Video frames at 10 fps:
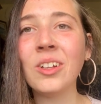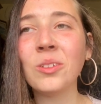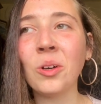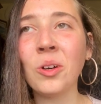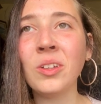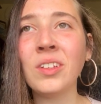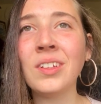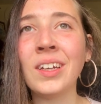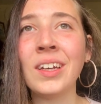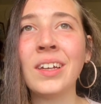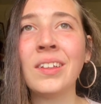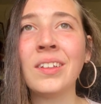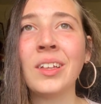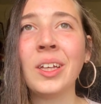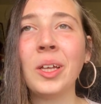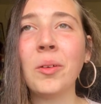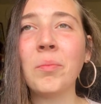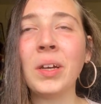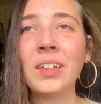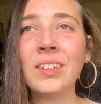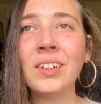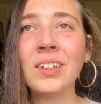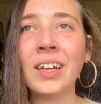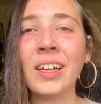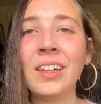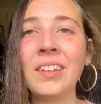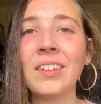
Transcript: thought that mental health